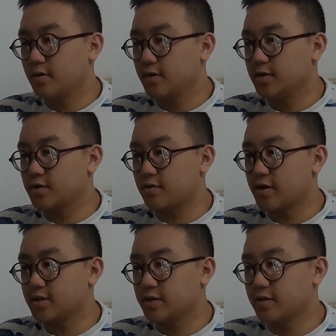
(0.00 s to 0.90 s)
It's
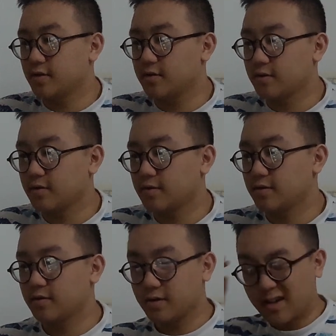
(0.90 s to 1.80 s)
crazy.
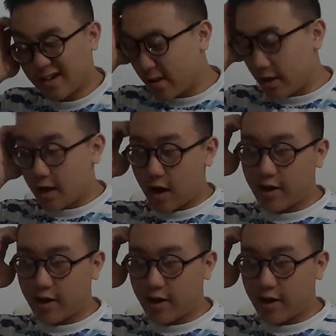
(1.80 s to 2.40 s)
I'll